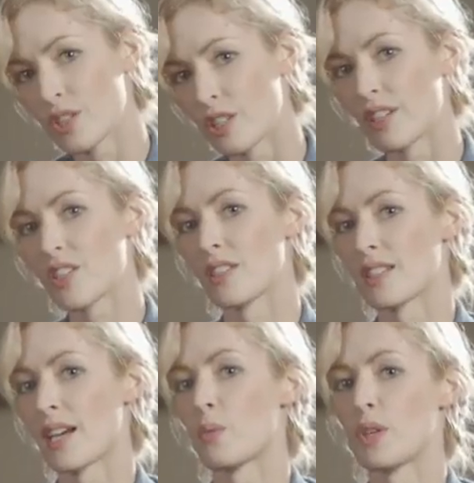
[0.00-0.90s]
generation has
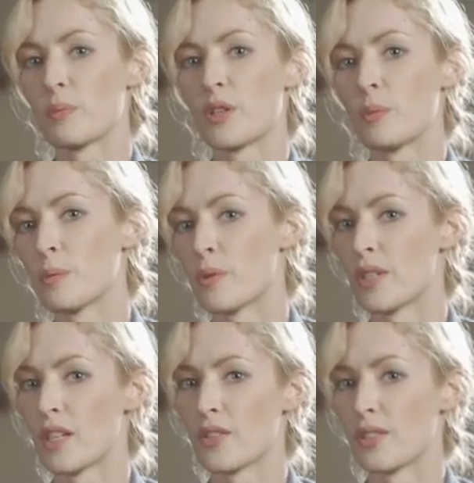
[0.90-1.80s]
had one problem or
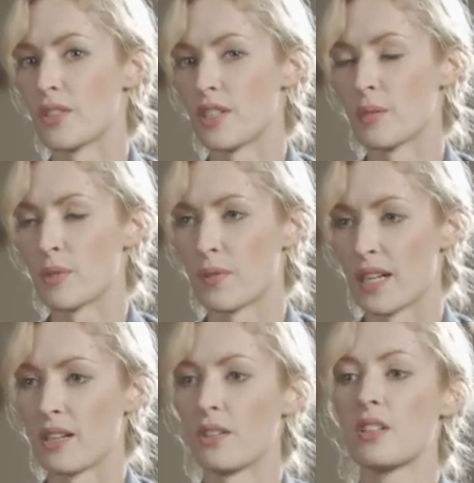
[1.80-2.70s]
another in terms of
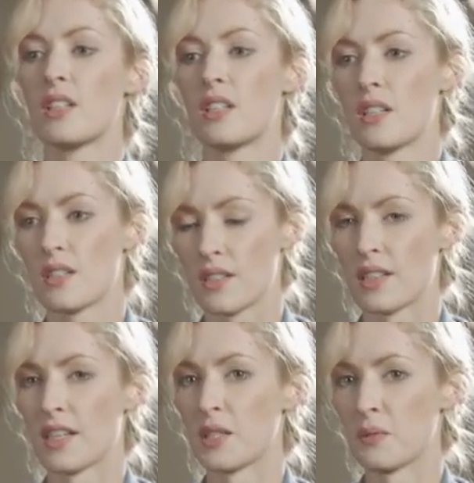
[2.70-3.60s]
how
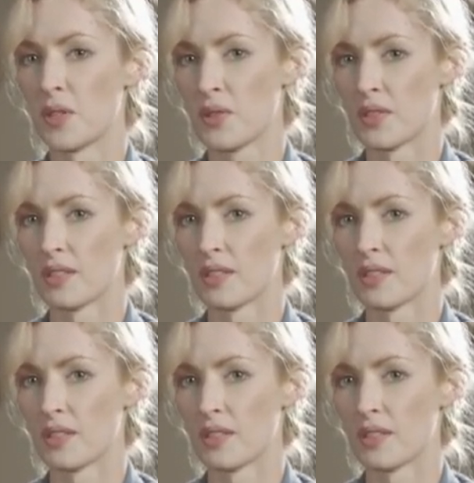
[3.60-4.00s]
society views